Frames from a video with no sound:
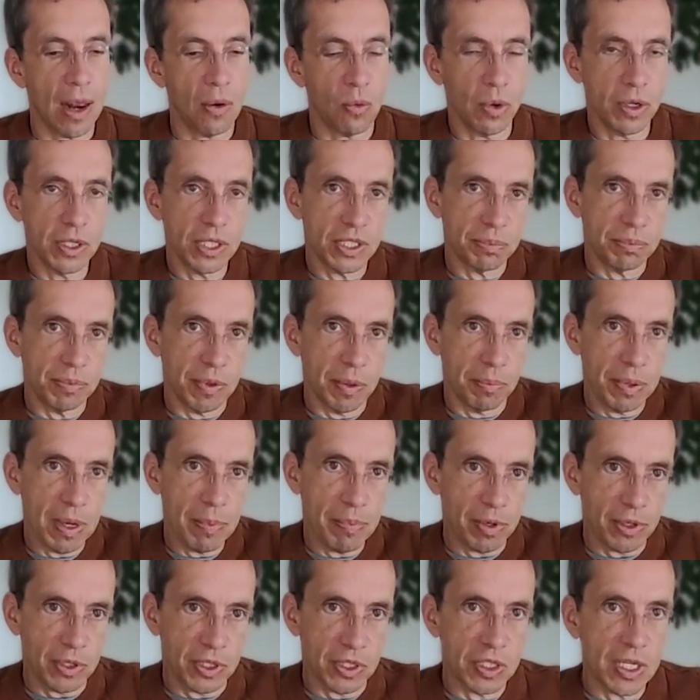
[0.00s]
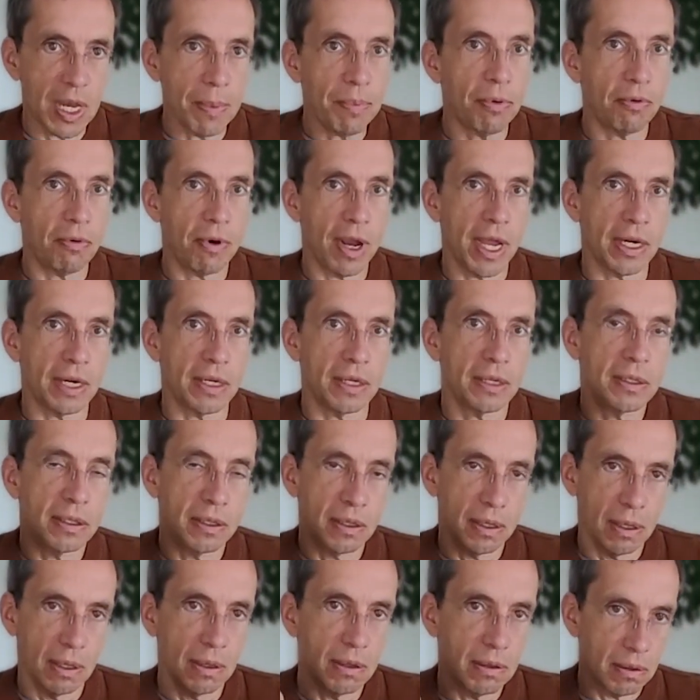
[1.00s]
And once the people are
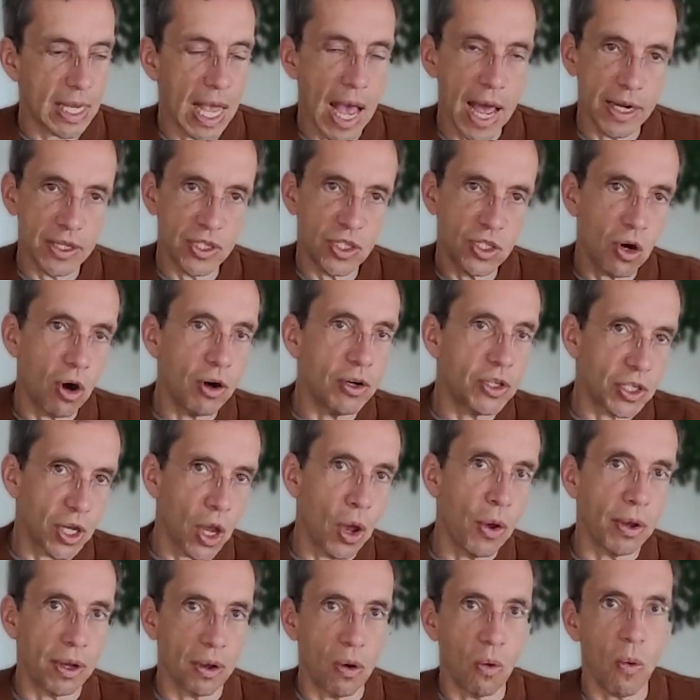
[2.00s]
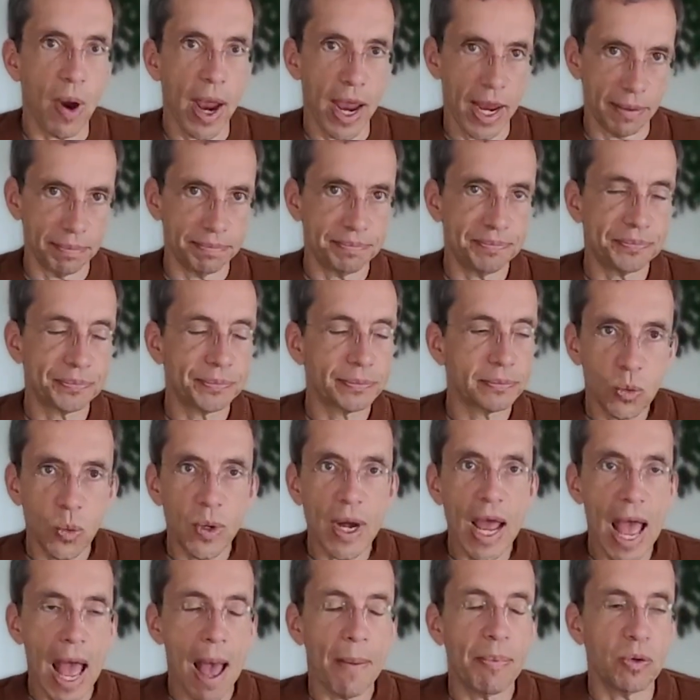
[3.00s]
separated, it kind of starts going away.
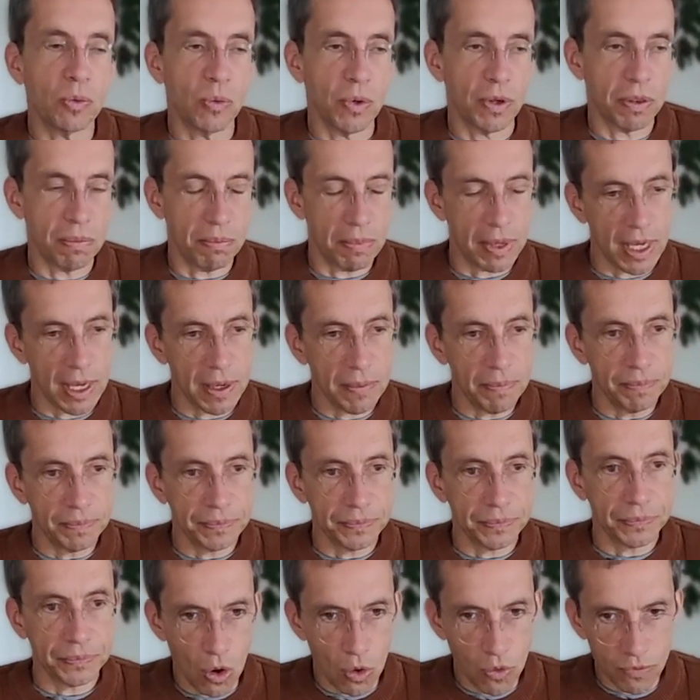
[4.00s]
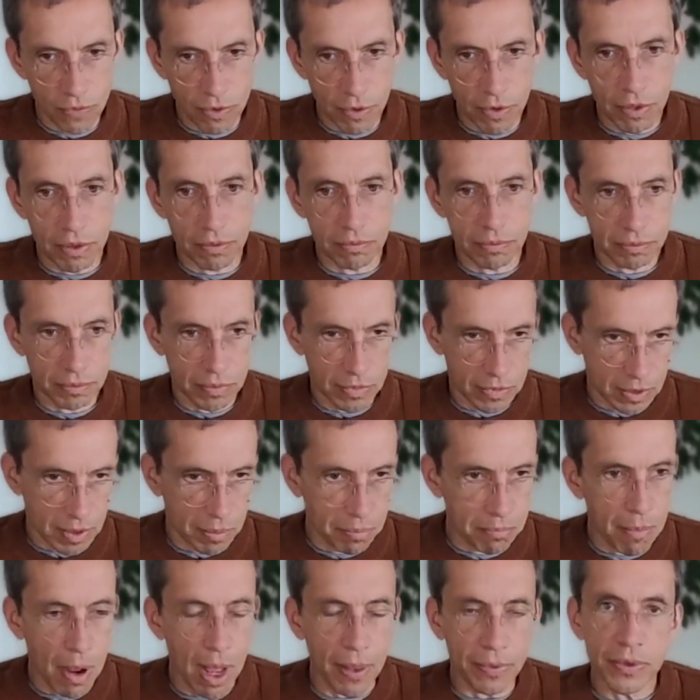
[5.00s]
That's what happened with me over
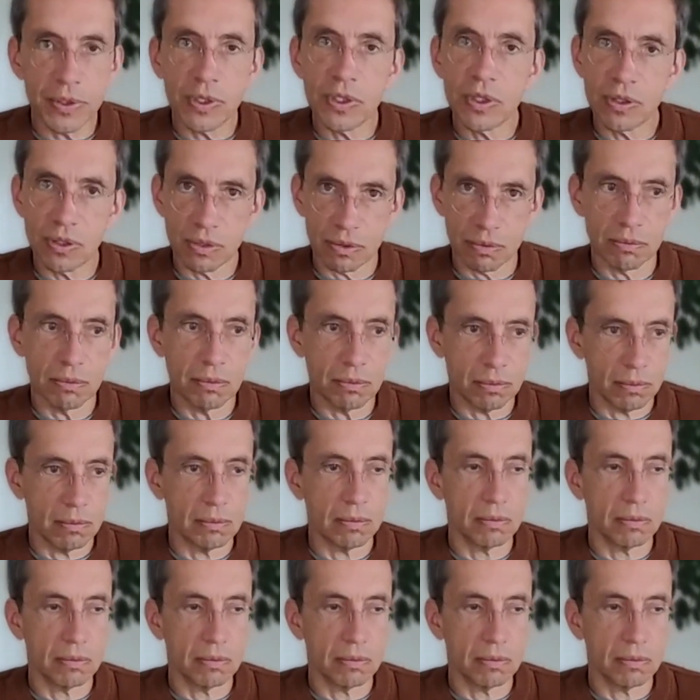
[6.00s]
the months.